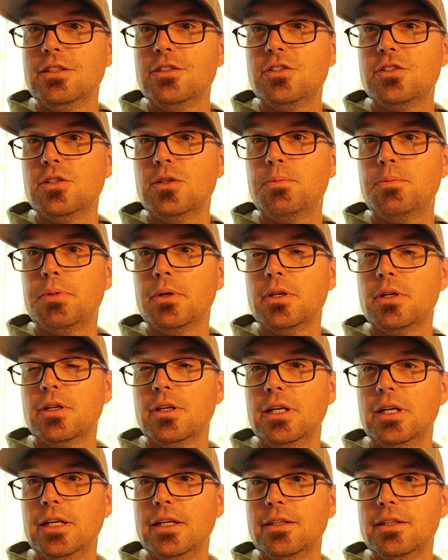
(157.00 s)

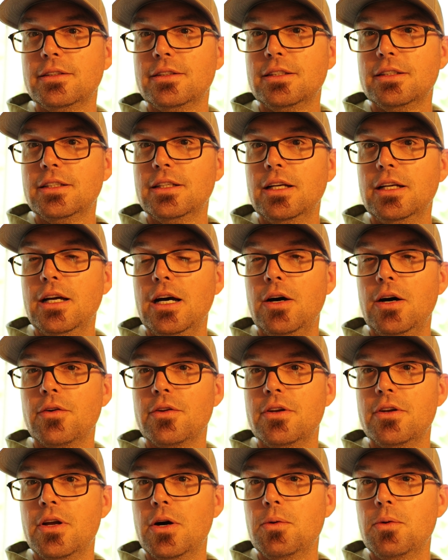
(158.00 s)
super uh, out
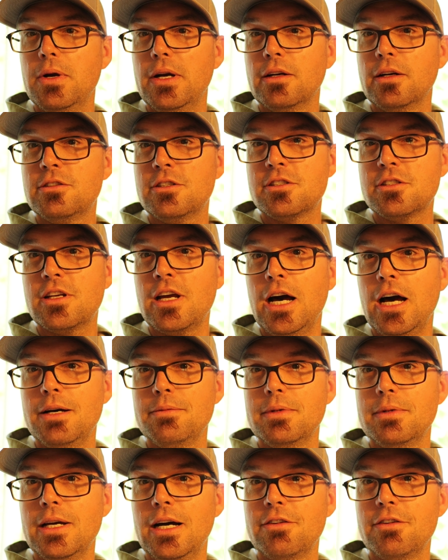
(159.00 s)
of nowhere. Just
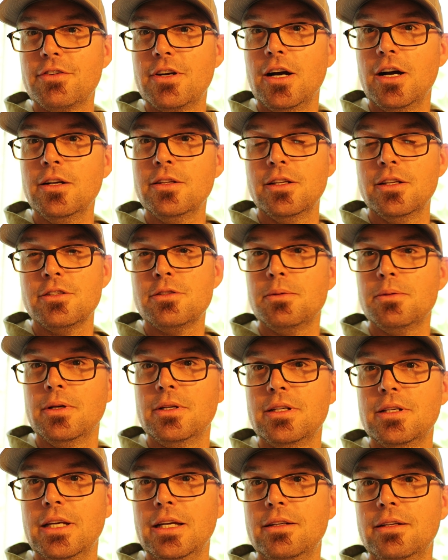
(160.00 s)
caught me off guard. This
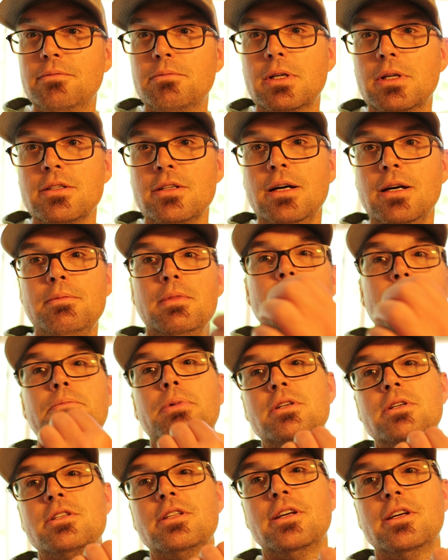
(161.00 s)
one did because I'm a
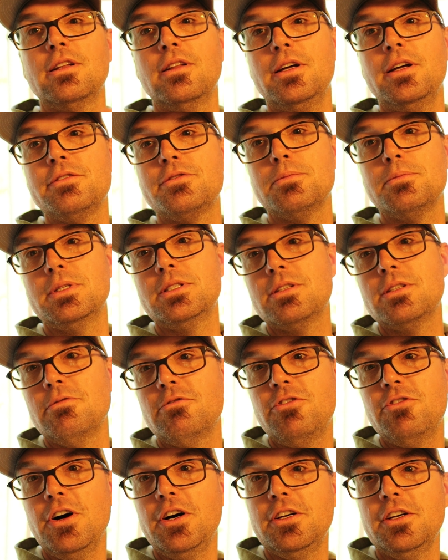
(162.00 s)
person that loves me
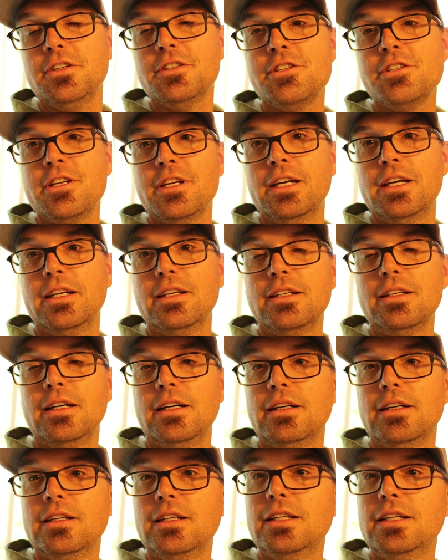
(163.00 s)
some falls, and
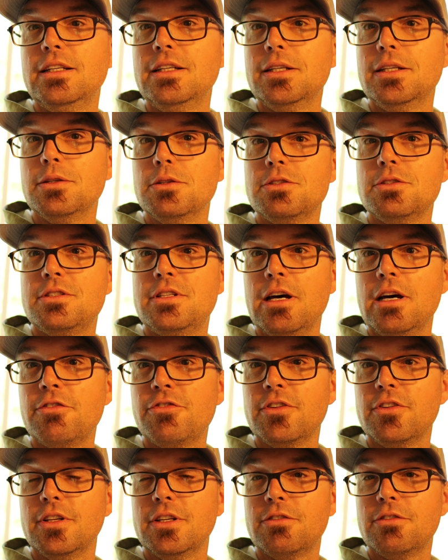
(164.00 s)
uh, it was
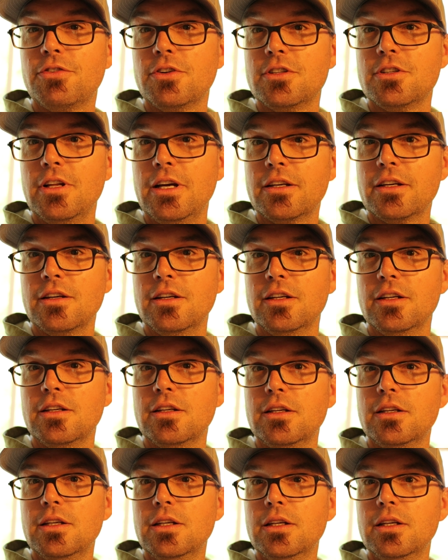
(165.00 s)
definitely for like a